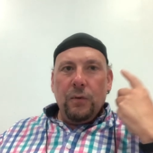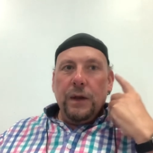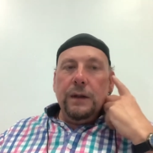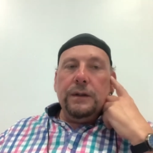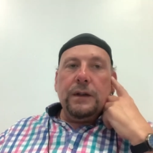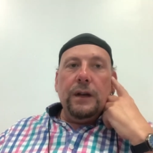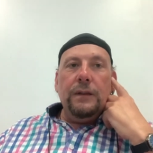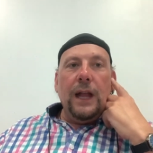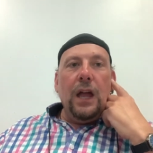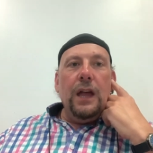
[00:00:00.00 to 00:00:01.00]
it's kind of
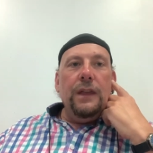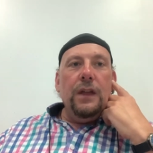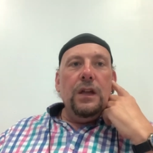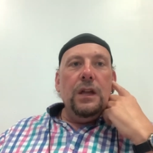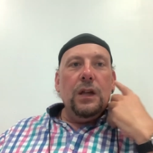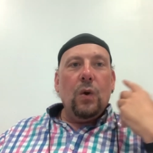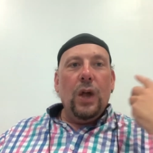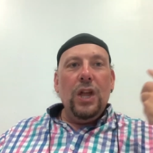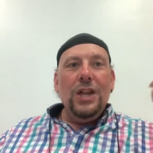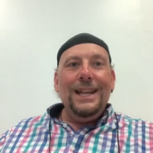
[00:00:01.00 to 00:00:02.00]
like either
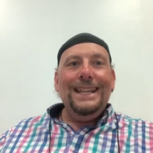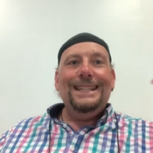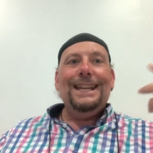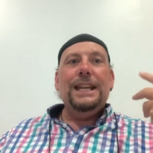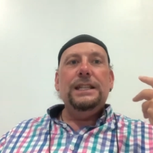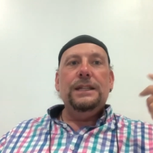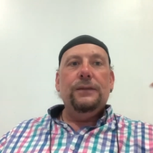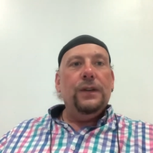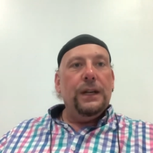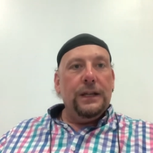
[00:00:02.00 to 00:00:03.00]
quite early stages
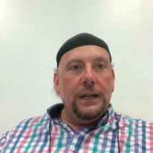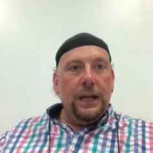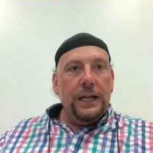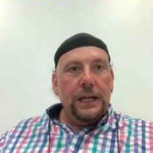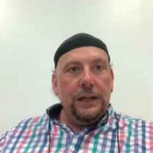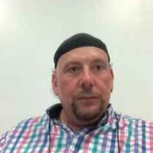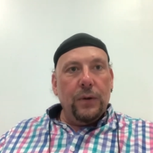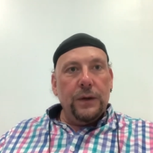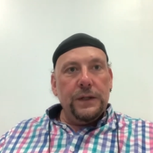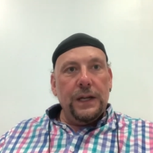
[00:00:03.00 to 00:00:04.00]
of an addictive
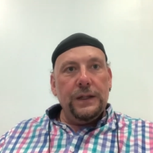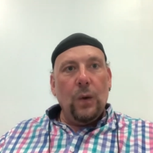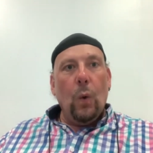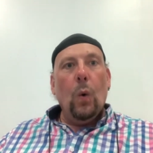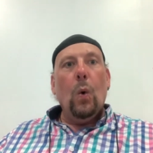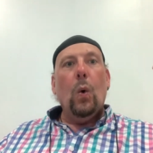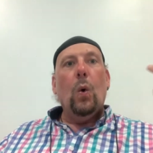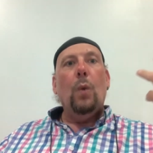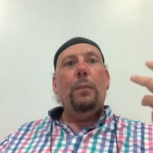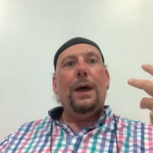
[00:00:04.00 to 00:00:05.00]
process
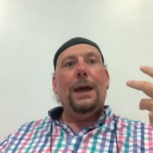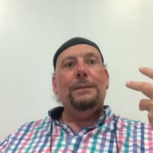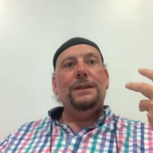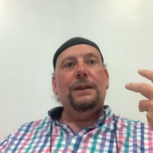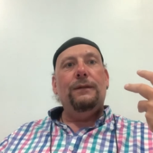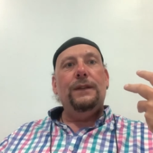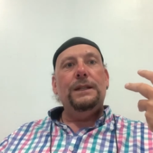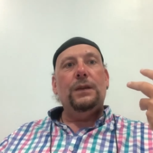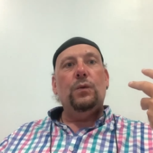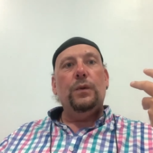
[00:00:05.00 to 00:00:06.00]
or perhaps a
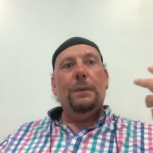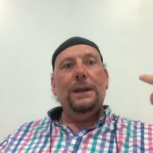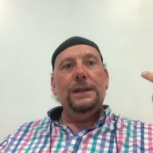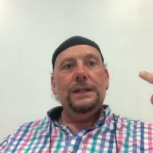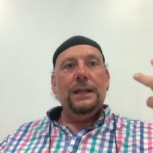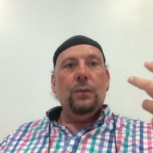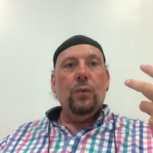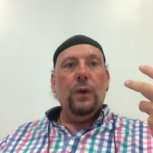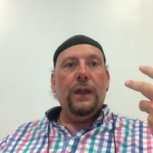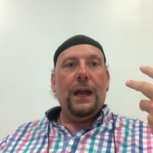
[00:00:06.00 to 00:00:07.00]
physical dependency
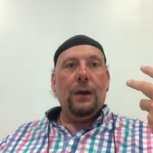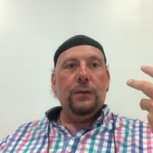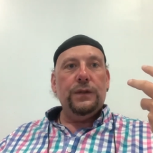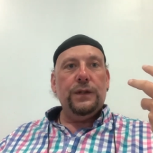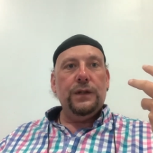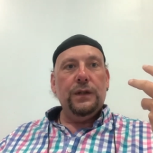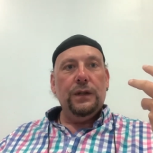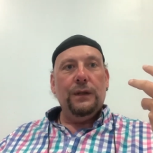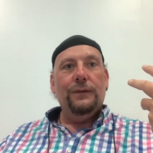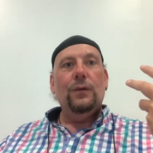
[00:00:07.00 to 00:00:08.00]
without
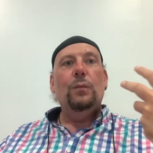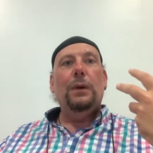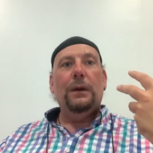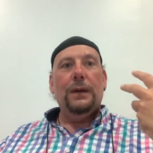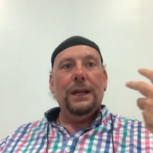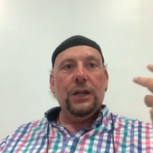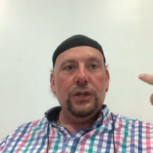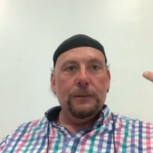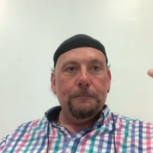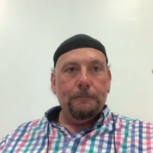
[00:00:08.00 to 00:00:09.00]
the full-blown
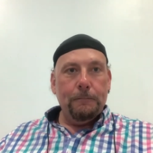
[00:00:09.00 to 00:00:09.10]
addiction.